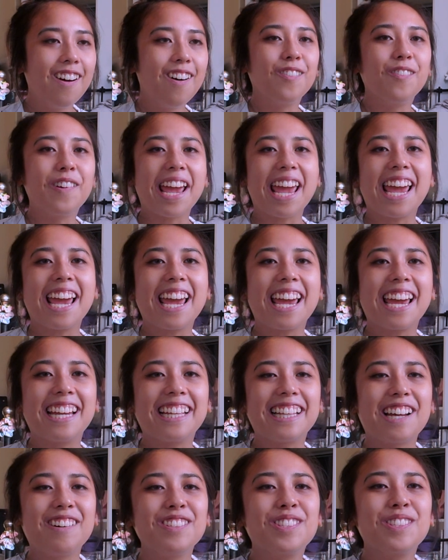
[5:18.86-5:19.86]
Wait,
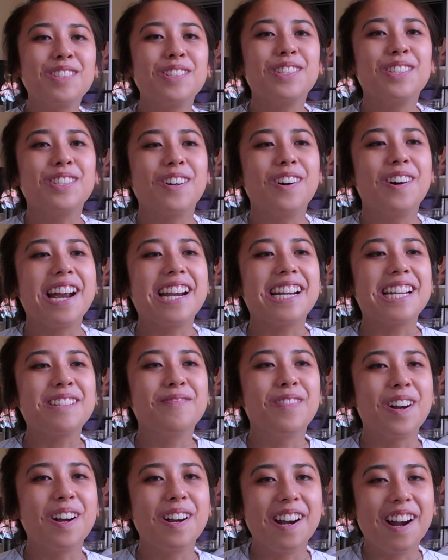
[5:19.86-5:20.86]
that was too short. I need
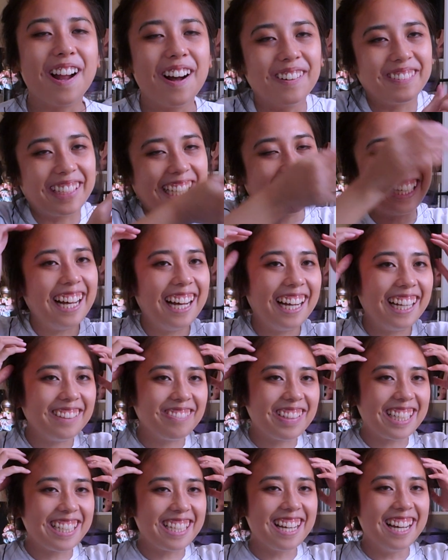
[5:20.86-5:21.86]
more. Oh my god,
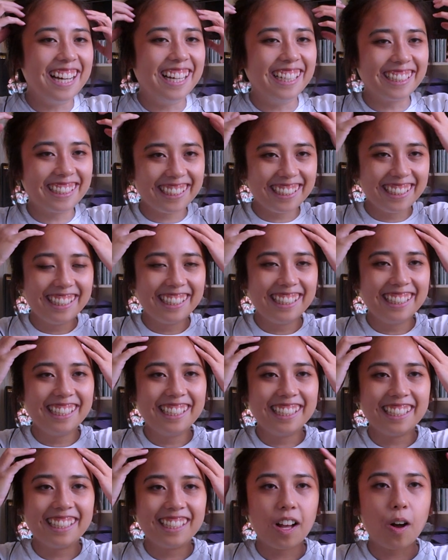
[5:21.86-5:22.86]
Minhyuk.
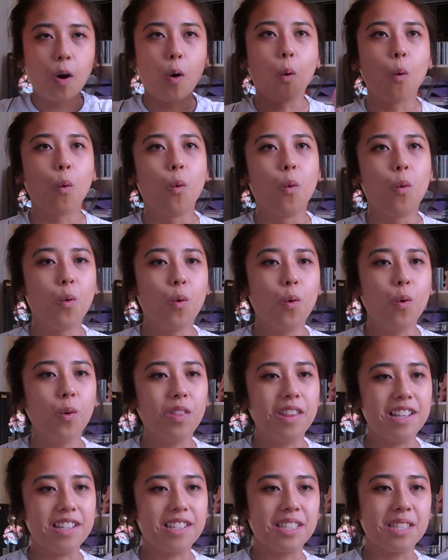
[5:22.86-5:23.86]

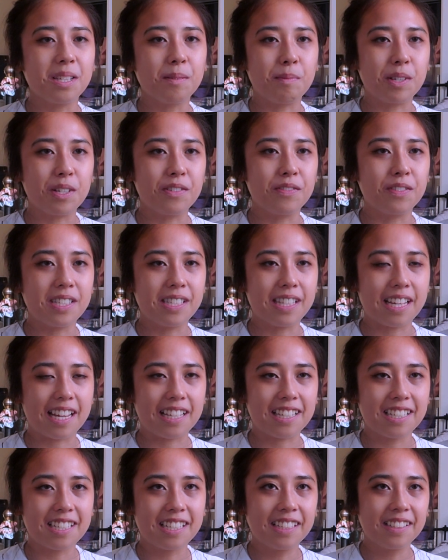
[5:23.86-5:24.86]
This is a beautiful
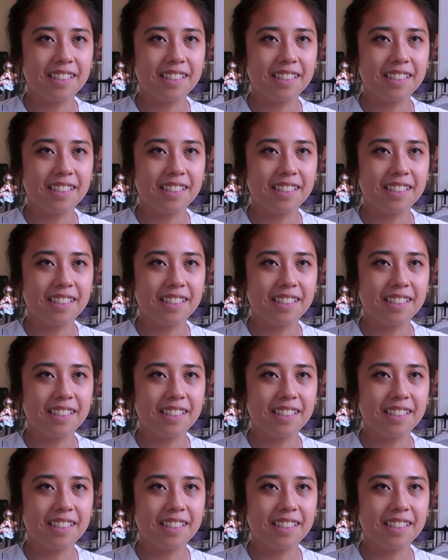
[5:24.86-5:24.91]
stage.